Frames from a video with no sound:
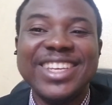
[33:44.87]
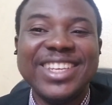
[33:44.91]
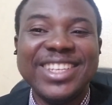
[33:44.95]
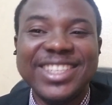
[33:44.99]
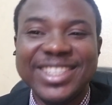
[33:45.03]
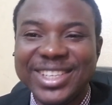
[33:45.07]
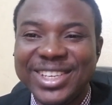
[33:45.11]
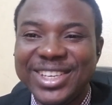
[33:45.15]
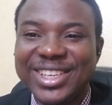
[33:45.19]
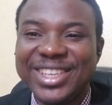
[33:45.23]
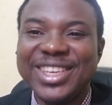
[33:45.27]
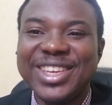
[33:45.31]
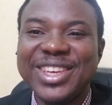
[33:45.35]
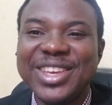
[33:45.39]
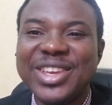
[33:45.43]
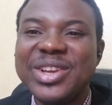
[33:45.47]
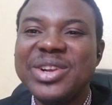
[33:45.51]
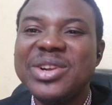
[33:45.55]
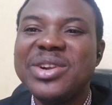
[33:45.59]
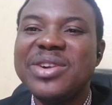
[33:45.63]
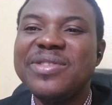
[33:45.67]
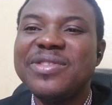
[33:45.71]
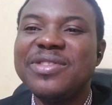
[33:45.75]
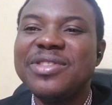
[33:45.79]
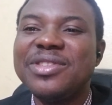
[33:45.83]
So you can
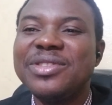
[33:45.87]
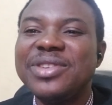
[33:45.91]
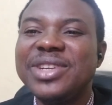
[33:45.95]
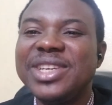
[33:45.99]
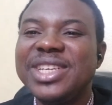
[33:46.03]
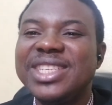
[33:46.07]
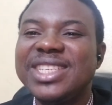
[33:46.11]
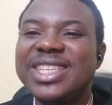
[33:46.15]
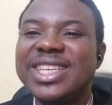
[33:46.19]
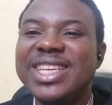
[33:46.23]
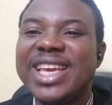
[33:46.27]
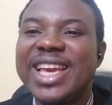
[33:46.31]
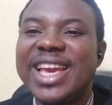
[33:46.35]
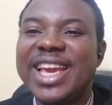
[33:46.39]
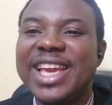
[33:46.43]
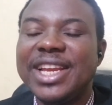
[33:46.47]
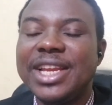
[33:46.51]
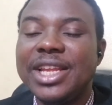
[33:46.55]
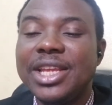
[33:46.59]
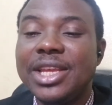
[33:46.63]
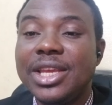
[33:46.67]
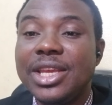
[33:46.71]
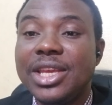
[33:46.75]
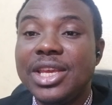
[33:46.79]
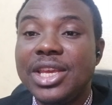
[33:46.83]
go over it
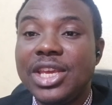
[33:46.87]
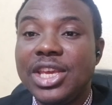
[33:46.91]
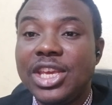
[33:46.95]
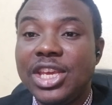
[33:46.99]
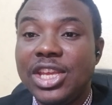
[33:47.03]
again